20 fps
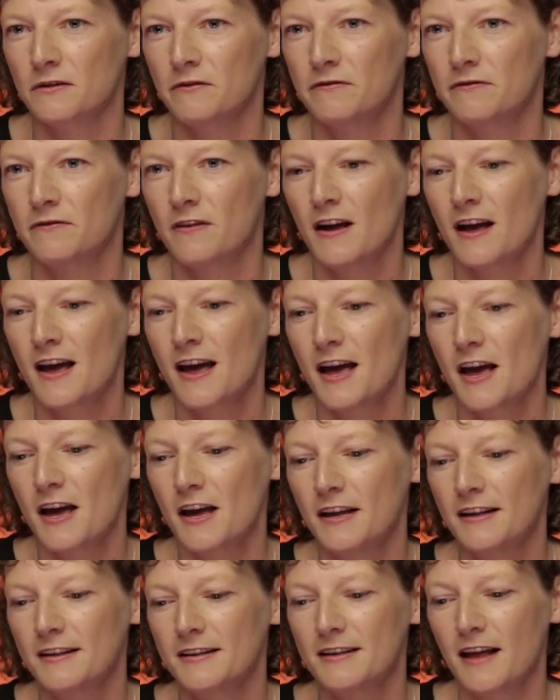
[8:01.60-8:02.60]
of,
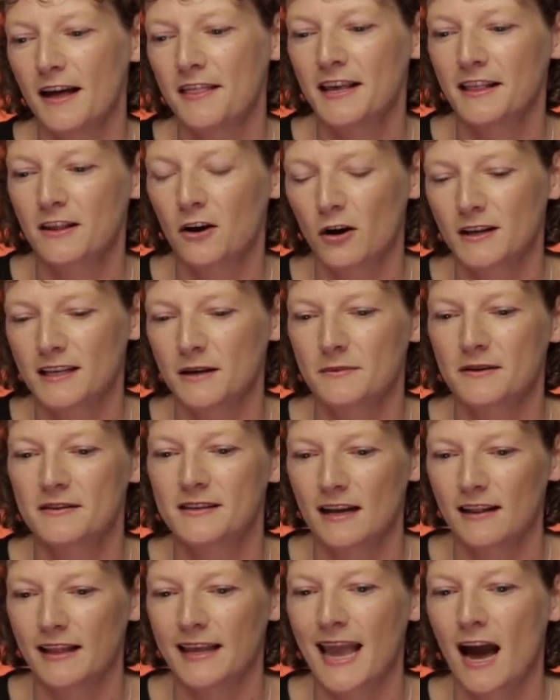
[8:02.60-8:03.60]
I think the concept of
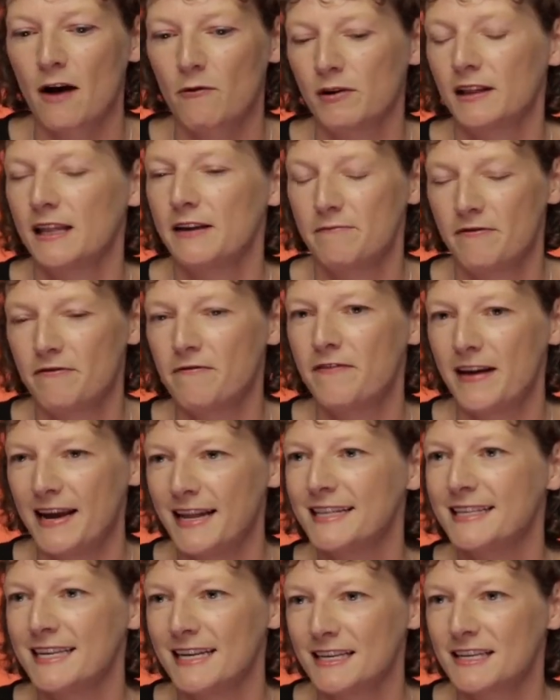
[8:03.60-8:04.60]
selling out really
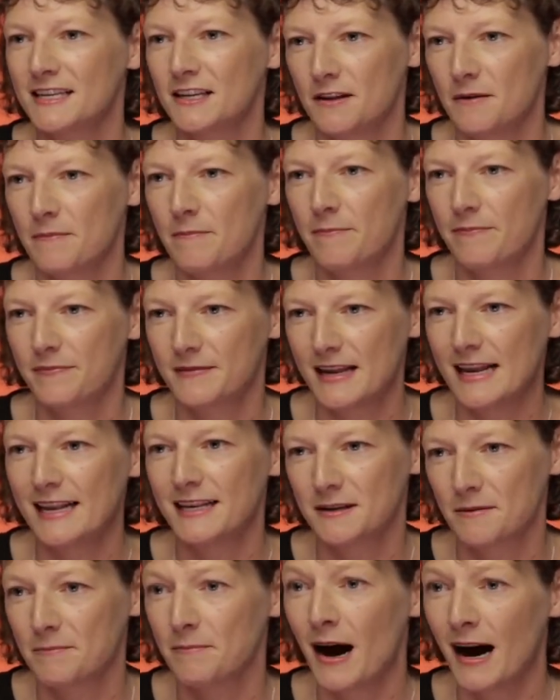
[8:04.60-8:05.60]
feeds
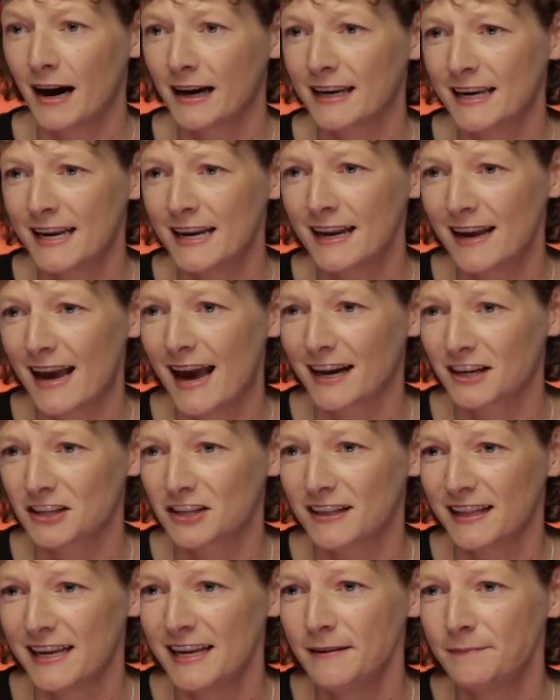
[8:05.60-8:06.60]
into marketing,
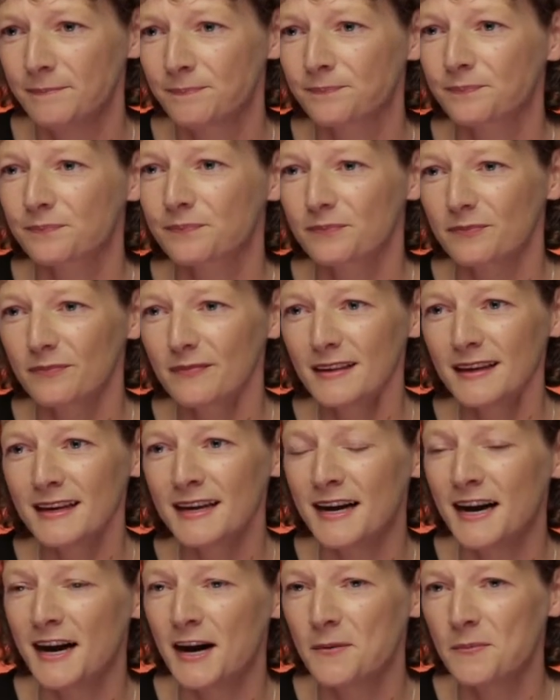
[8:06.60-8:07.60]
actually,
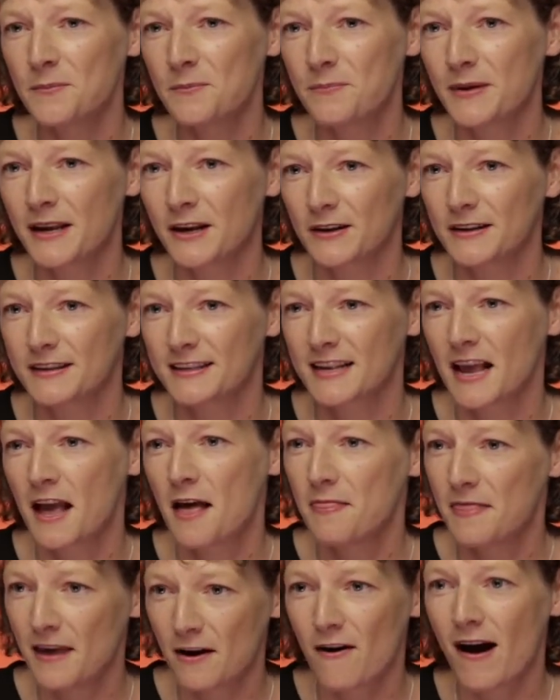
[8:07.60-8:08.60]
because
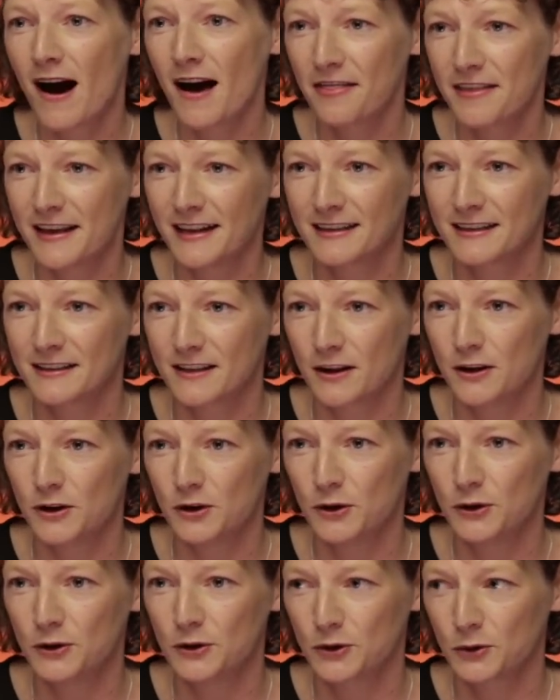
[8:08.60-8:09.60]
there are things that
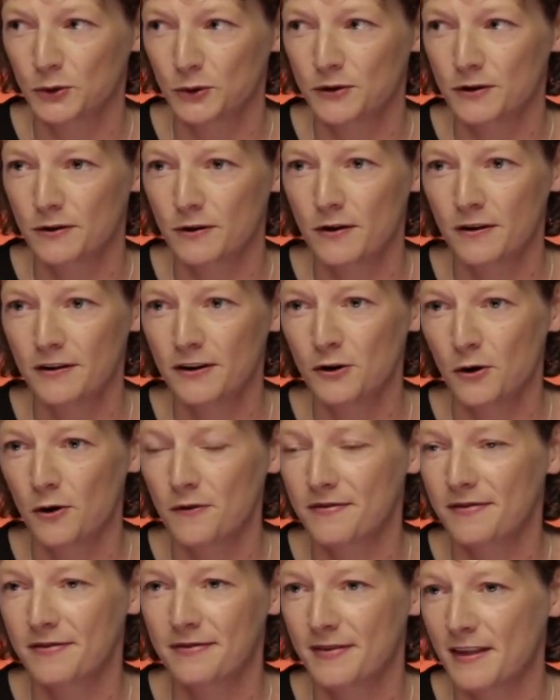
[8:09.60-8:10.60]
you should,
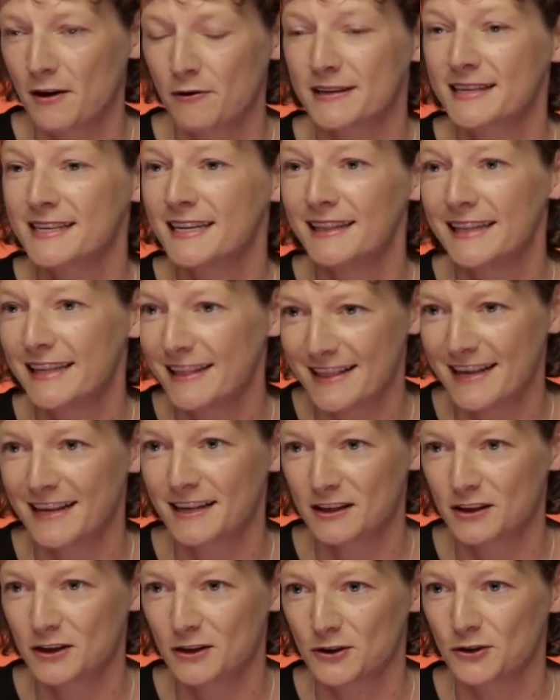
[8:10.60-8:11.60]
there are silly
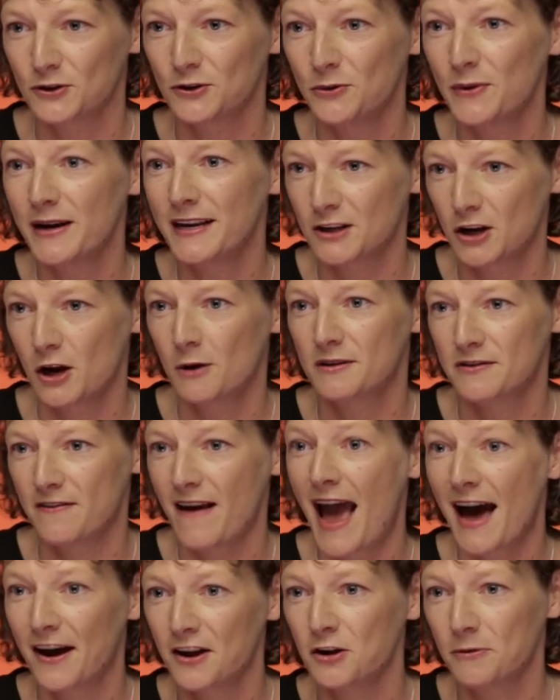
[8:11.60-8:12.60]
things to do in terms of
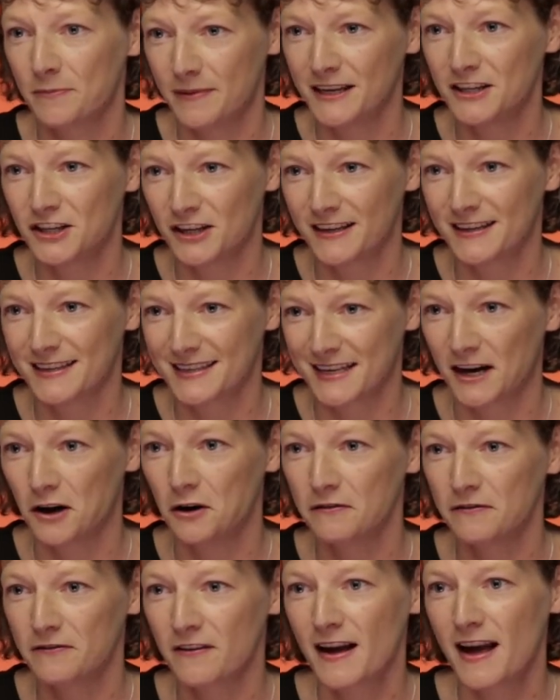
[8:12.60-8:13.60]
how you're pitching
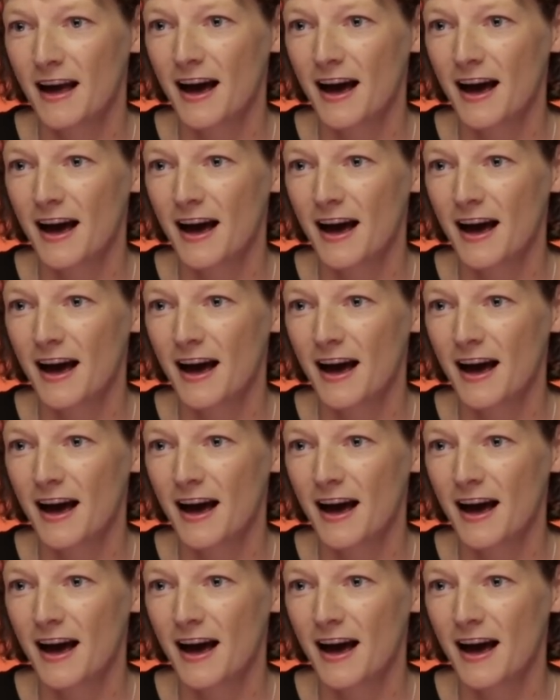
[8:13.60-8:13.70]
yourself,